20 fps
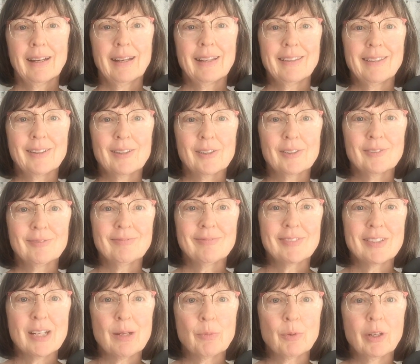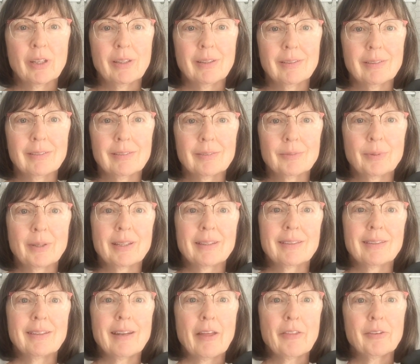Hi there, Deborah here
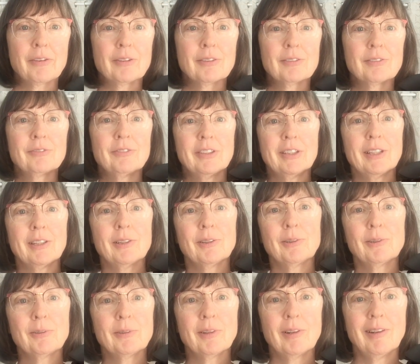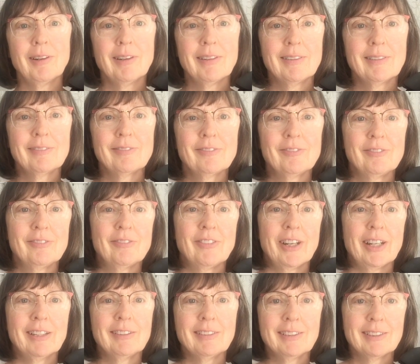with another video on
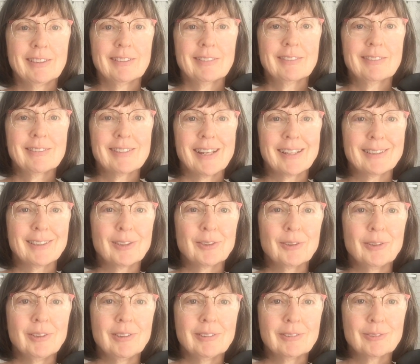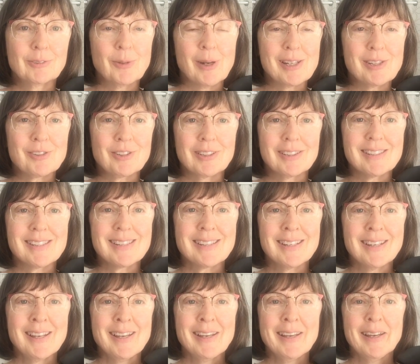violin technical questions.
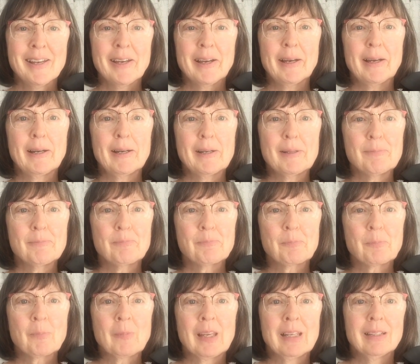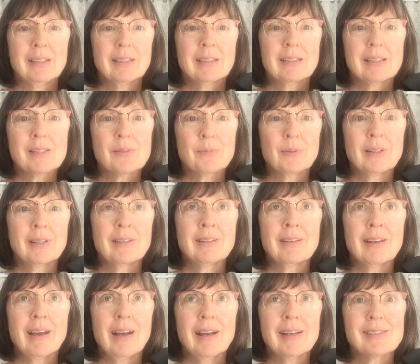Um, this
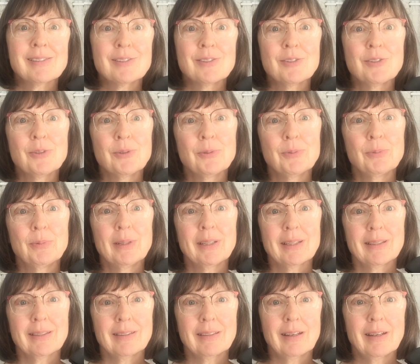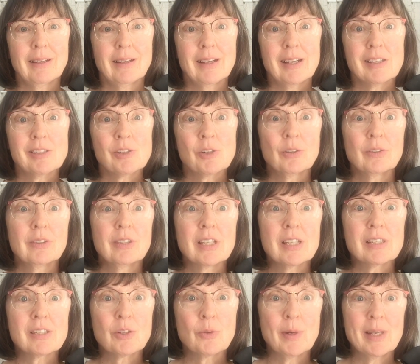one has to do with the
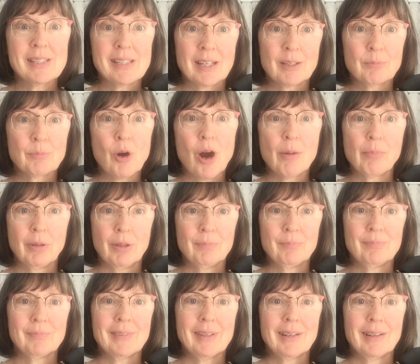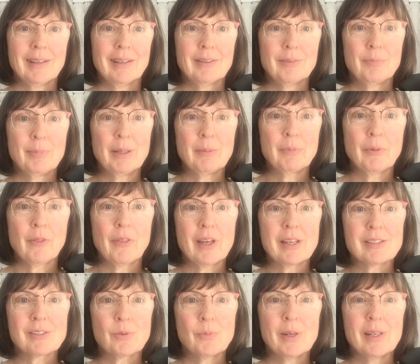squeezing problem, people
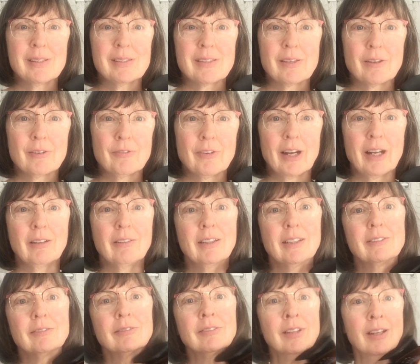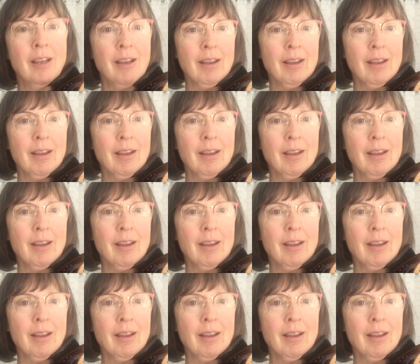that squeeze their violin